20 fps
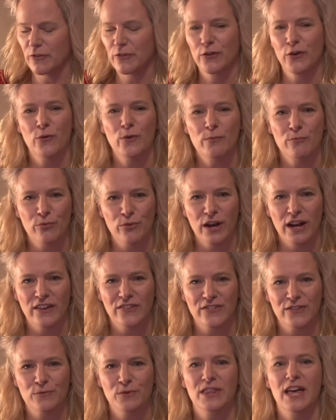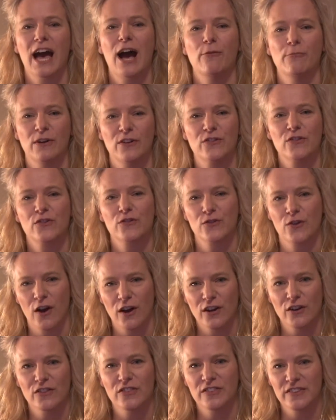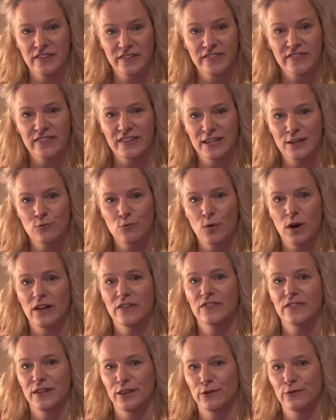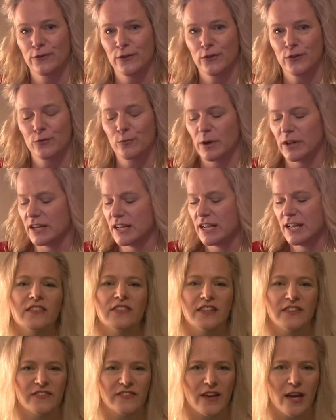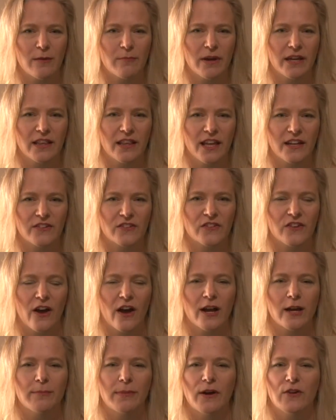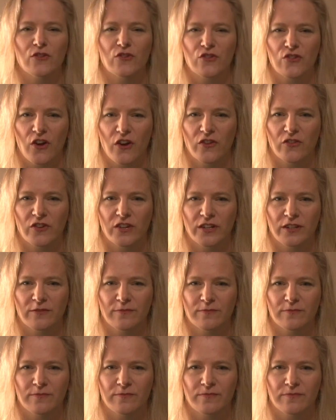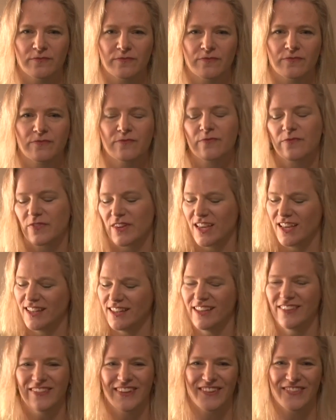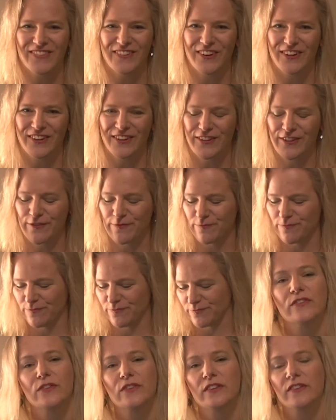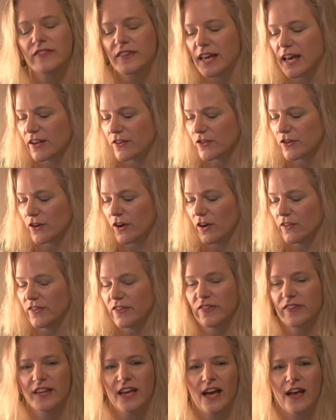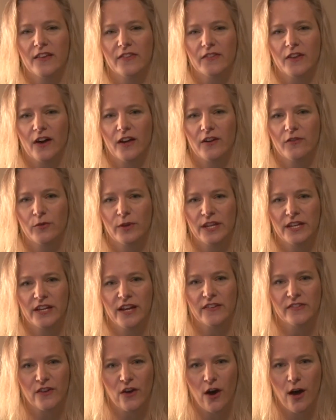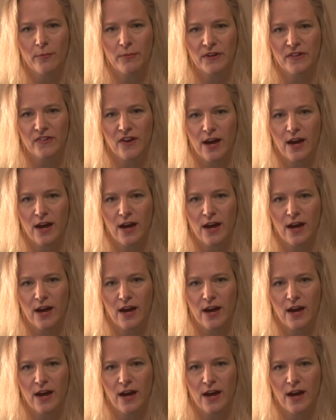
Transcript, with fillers: so impressed with how much stronger this scene was than the first one. This time I'd like to talk about genre. Let's get started. So this actor obviously has got a really nice comic